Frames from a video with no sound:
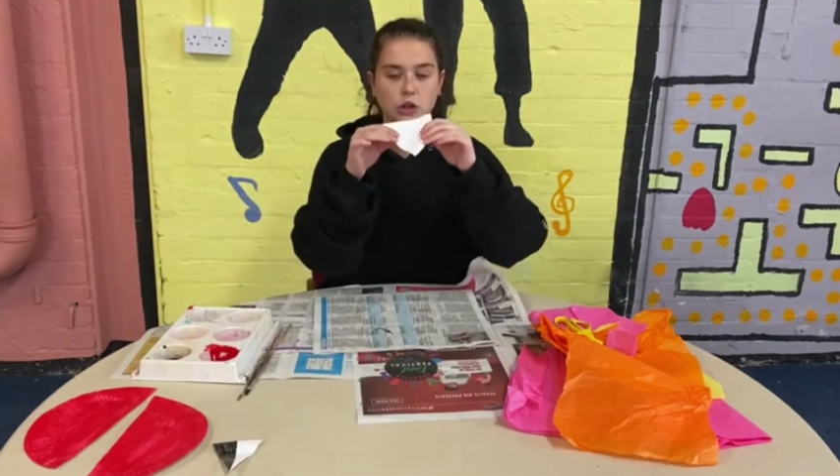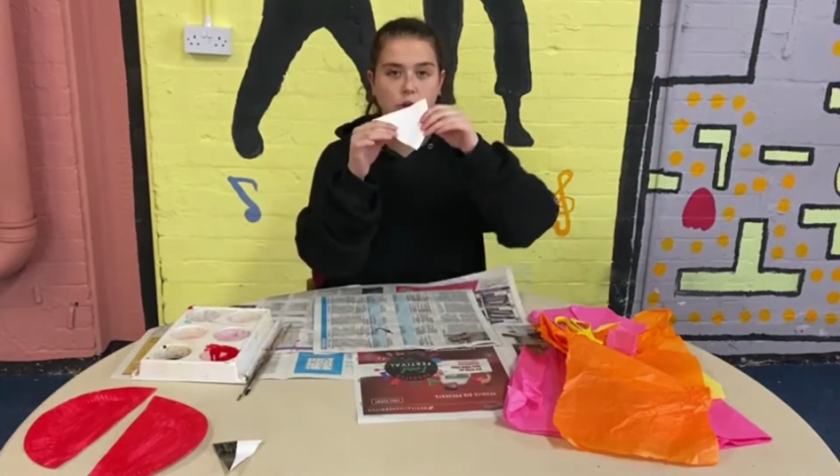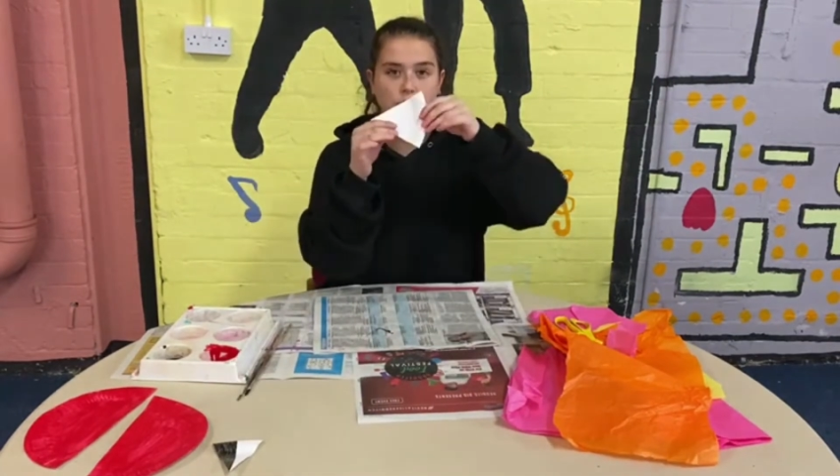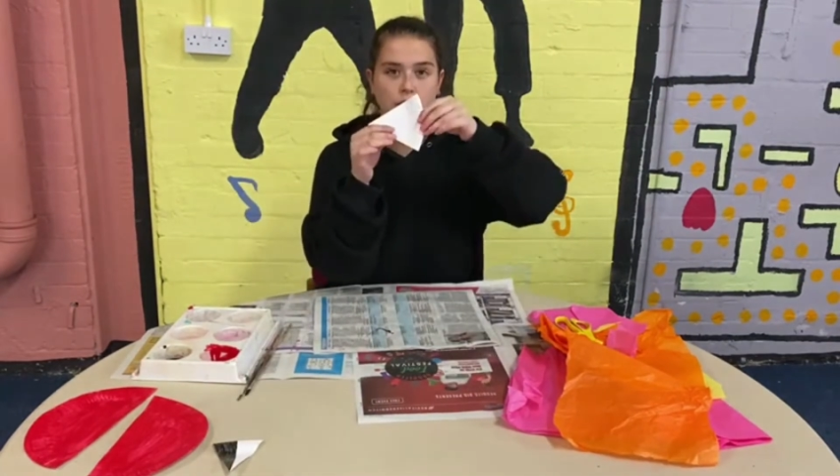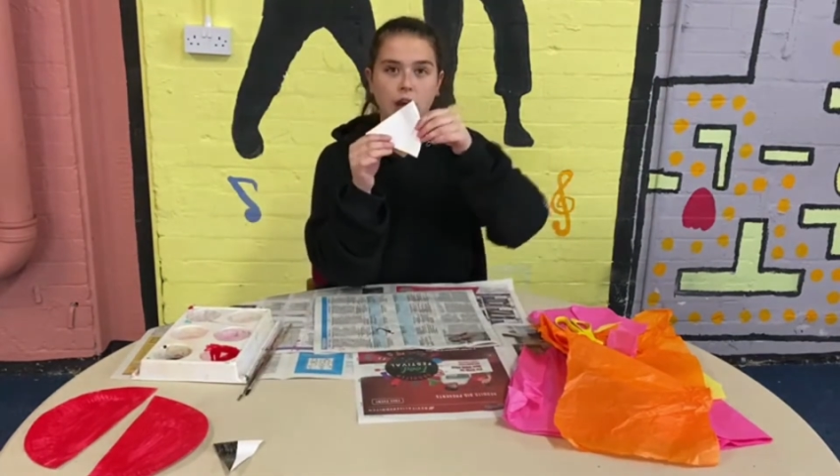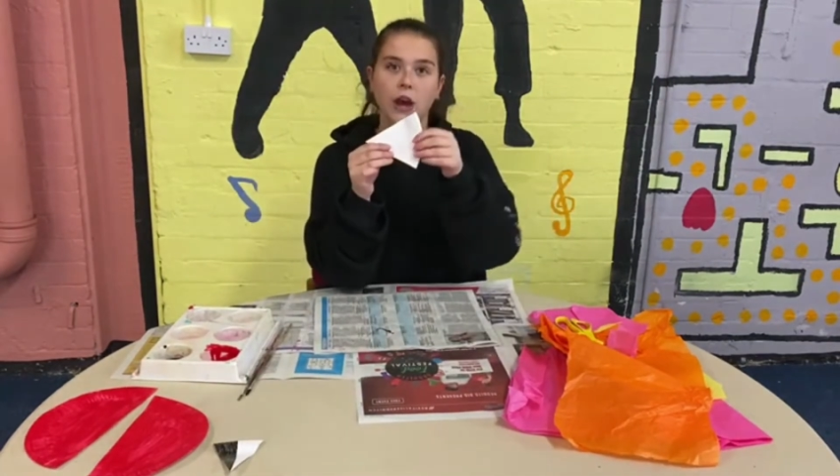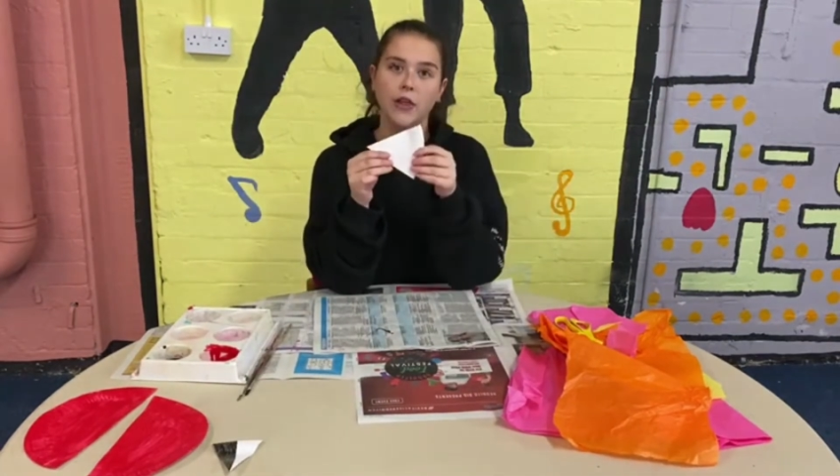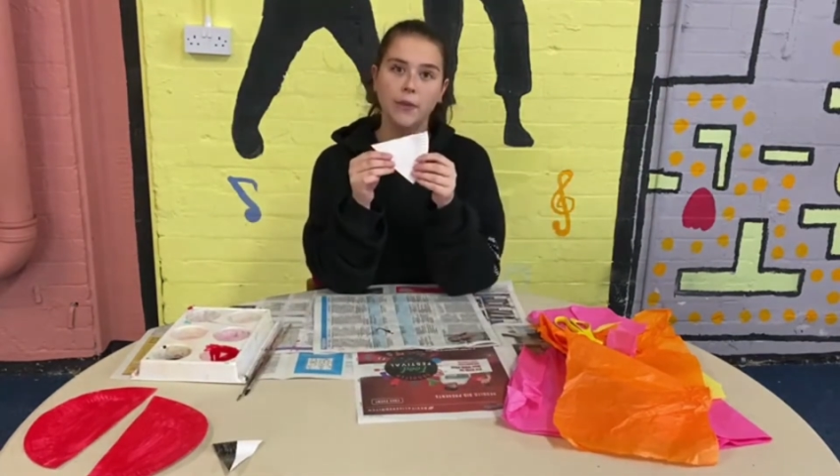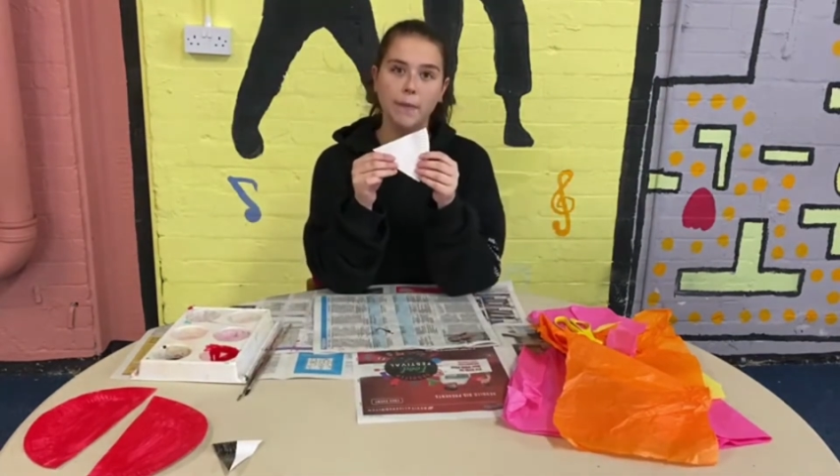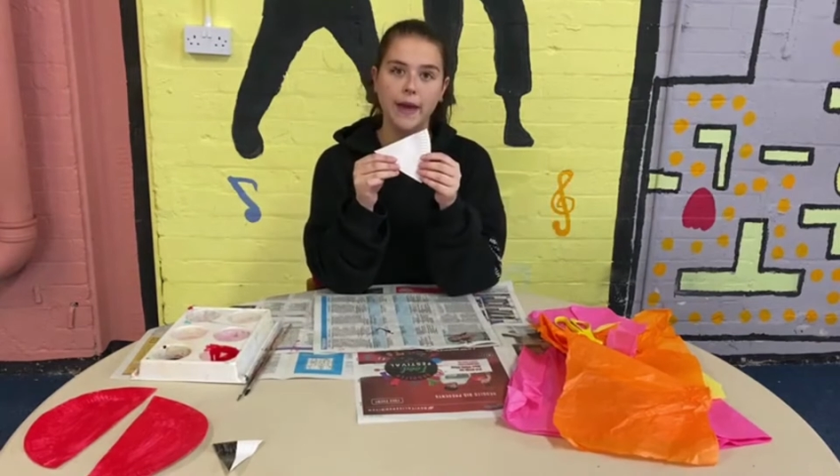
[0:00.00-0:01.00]
the
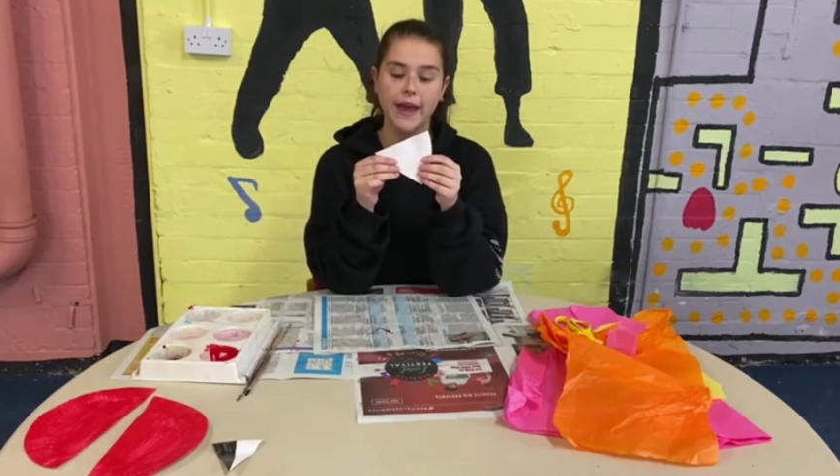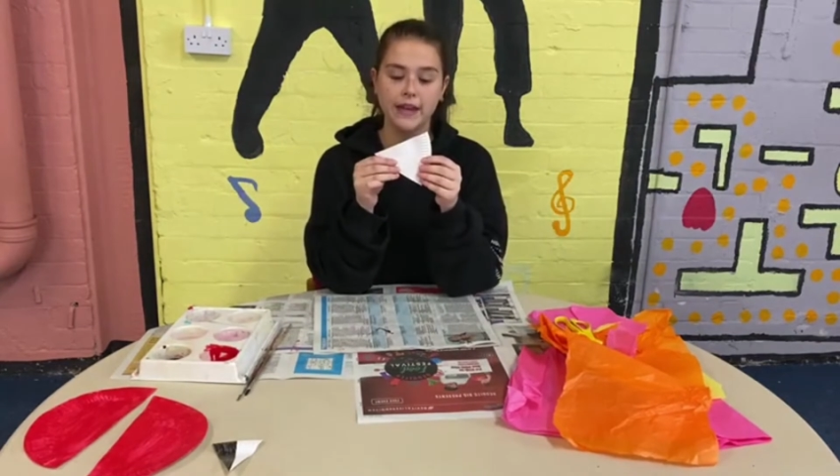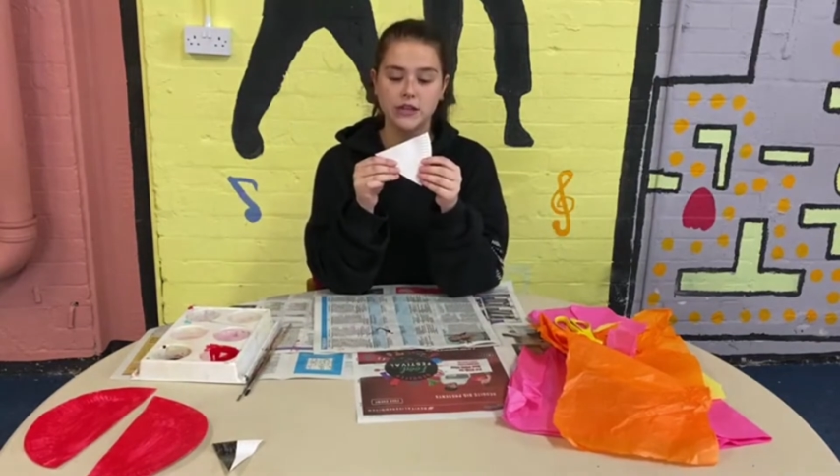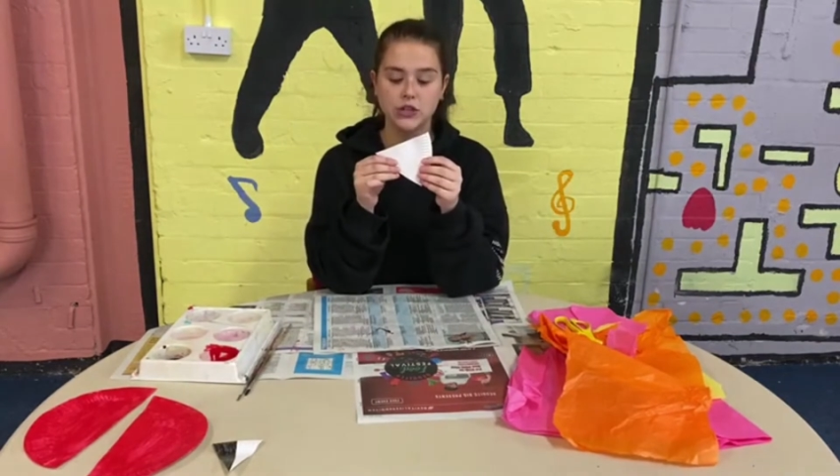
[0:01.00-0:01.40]
other bit.